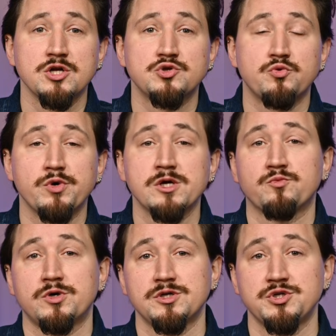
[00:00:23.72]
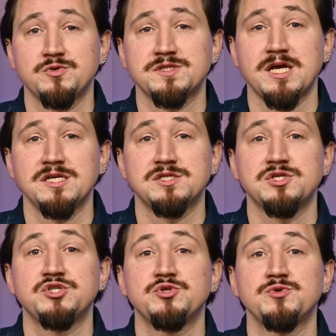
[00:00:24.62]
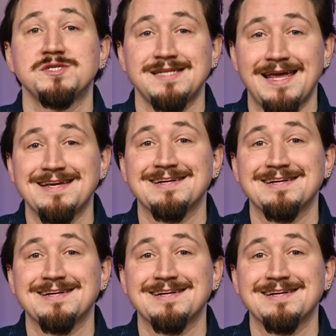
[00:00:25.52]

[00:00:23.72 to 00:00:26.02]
to real-world use cases to staying